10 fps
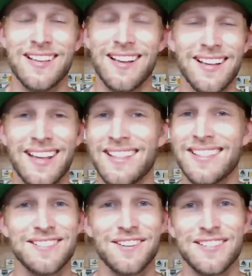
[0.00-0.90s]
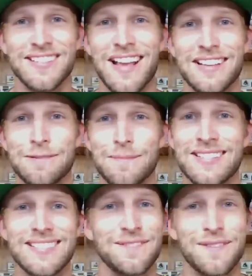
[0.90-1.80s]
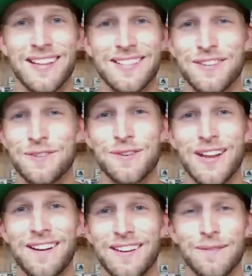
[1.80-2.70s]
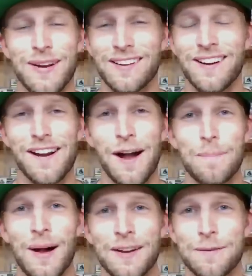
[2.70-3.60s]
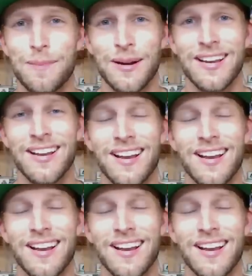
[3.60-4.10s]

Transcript: Uh, again, these are all just estimates. Don't get too carried away or hung up on them, but